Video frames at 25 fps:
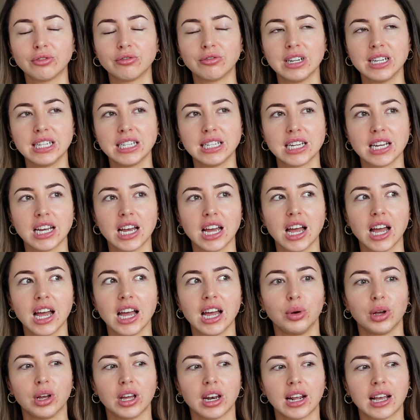
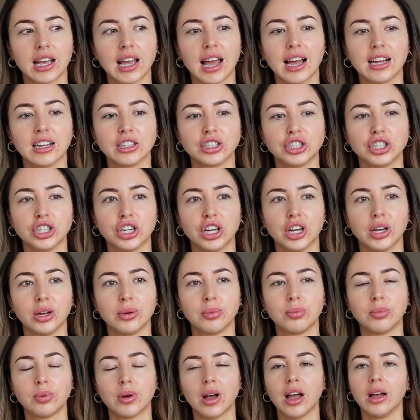Rita. We're gonna catch
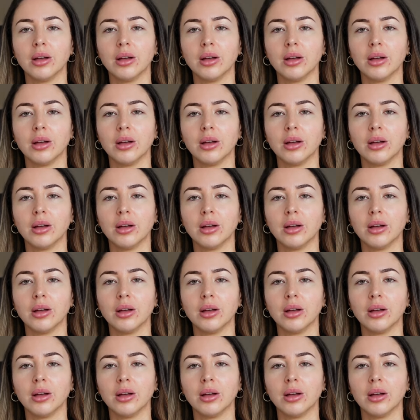up.